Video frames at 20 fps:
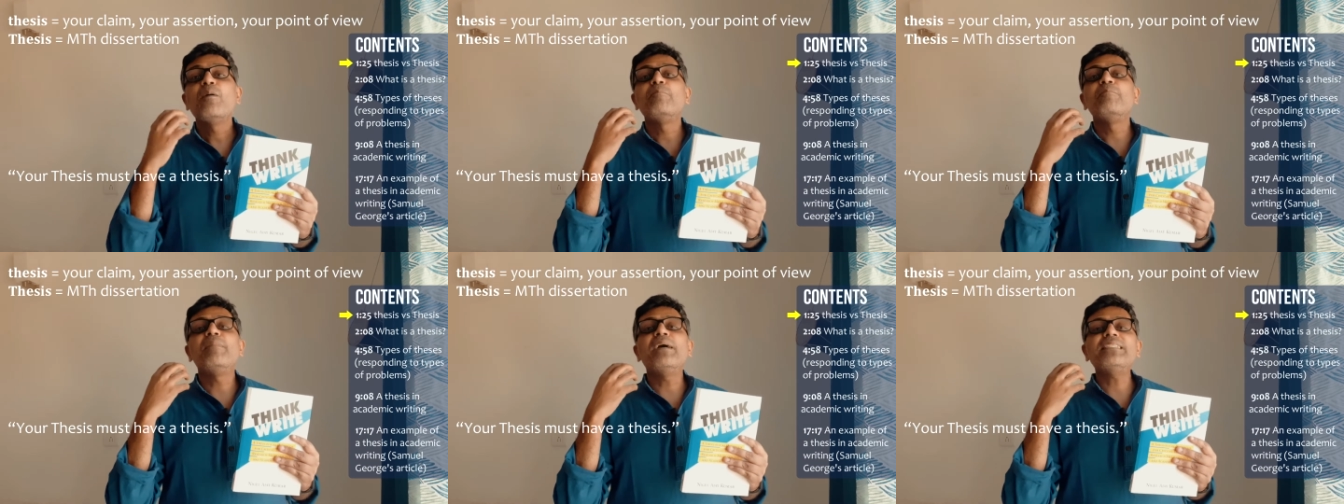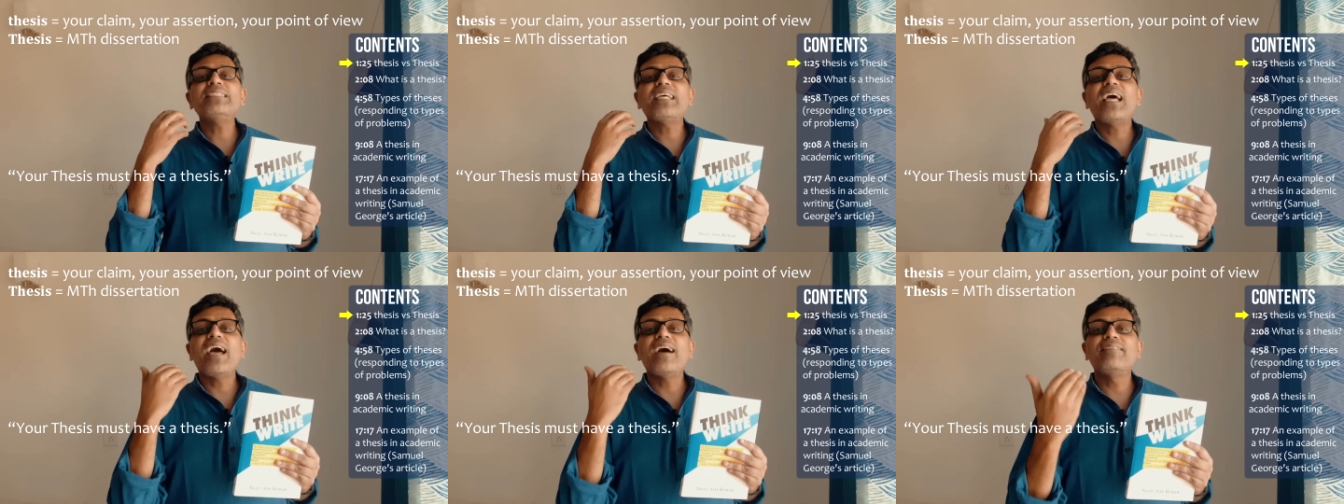
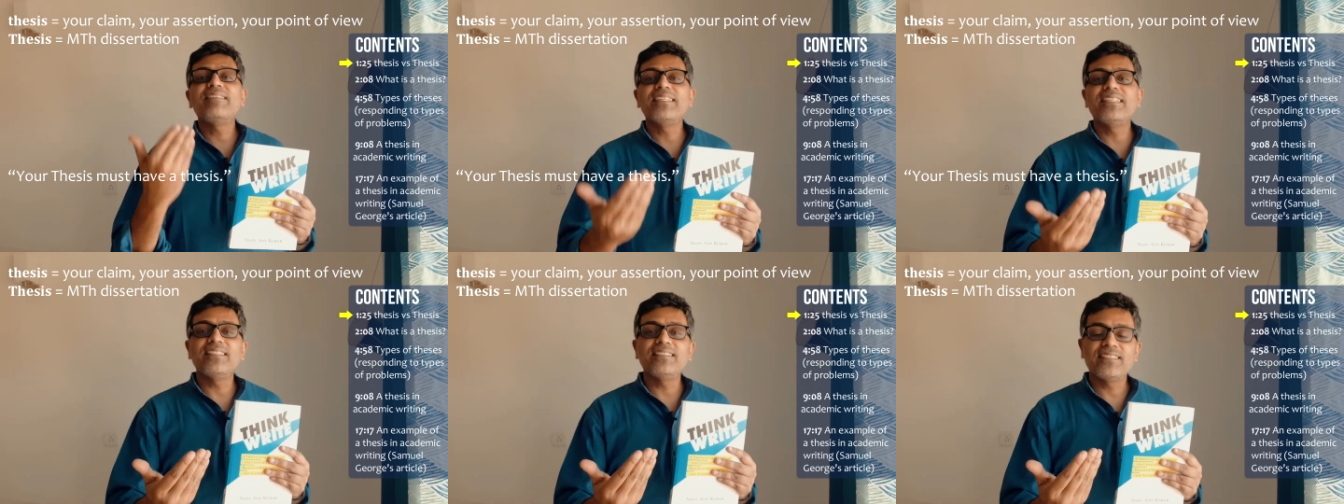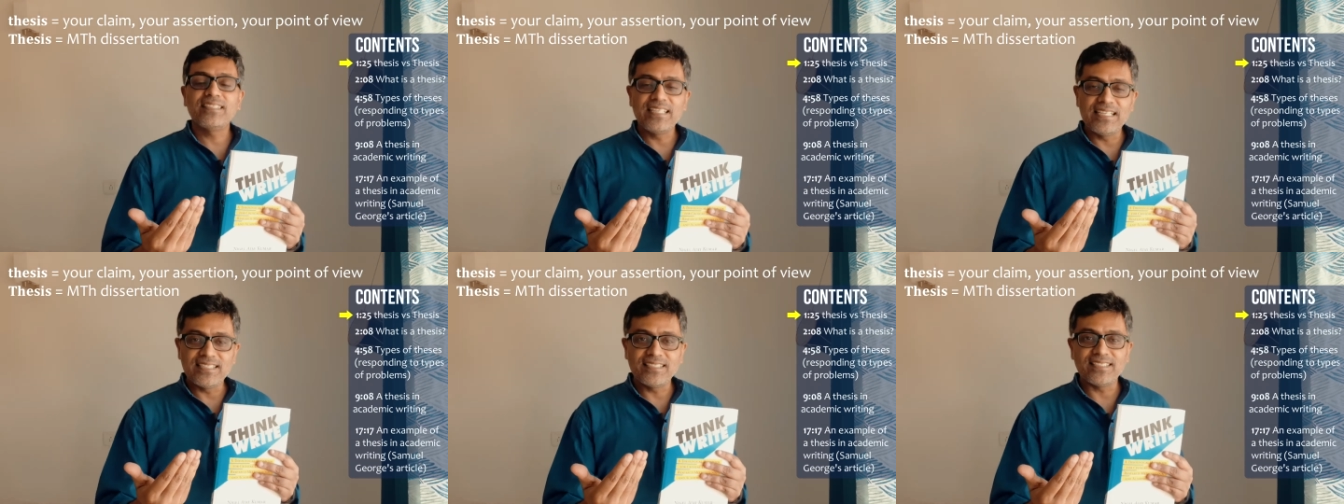much have a
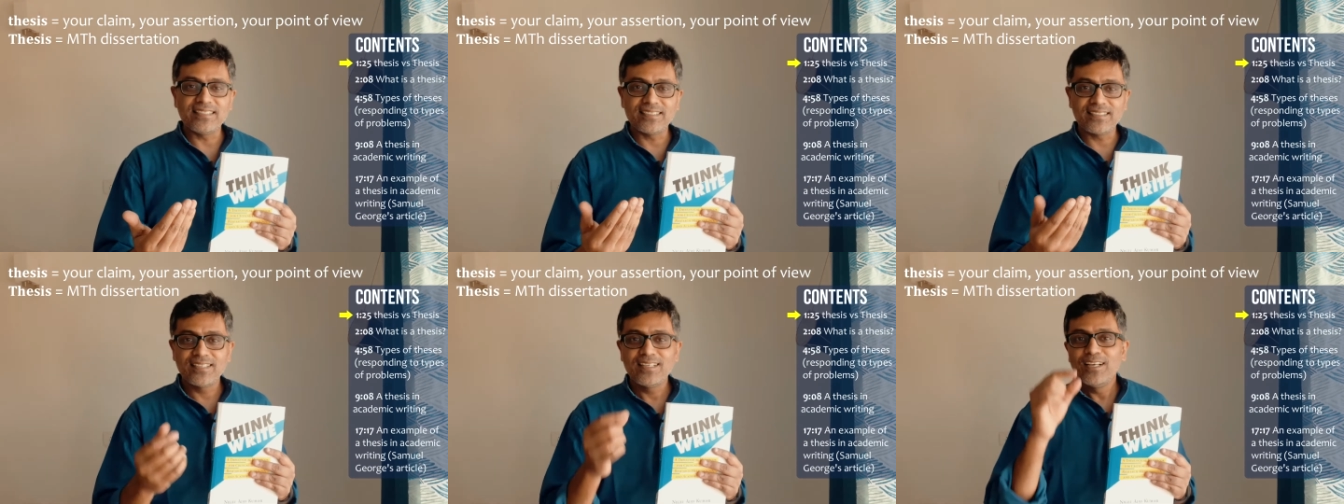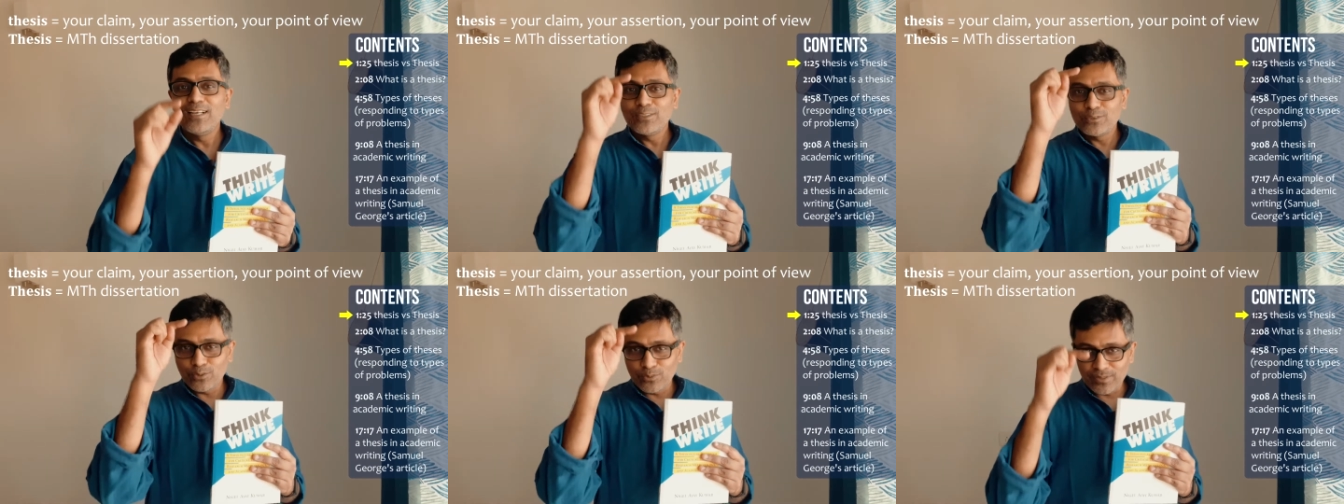thesis.
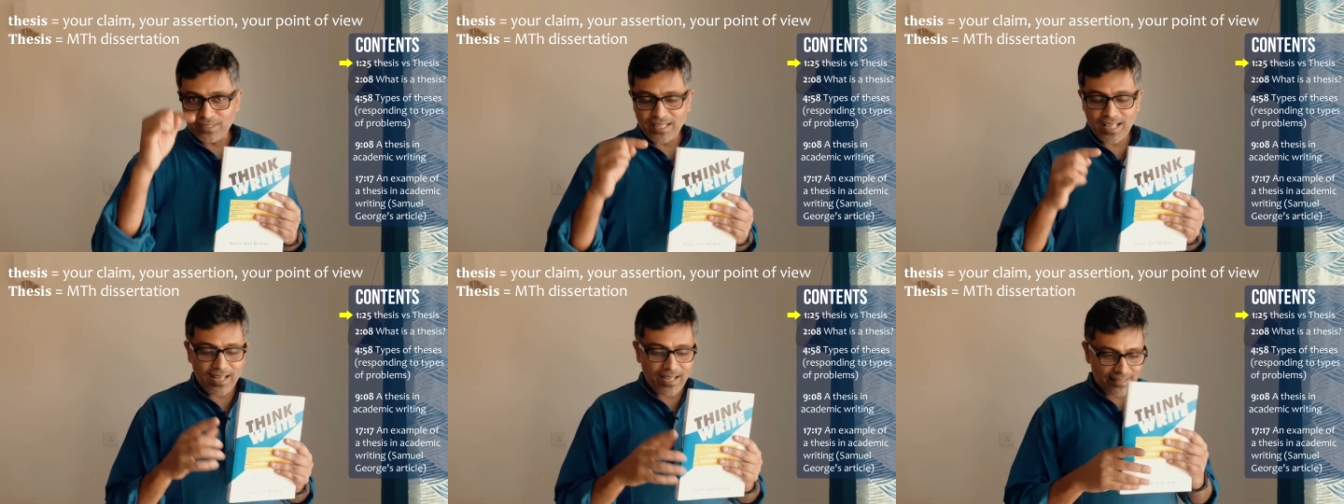So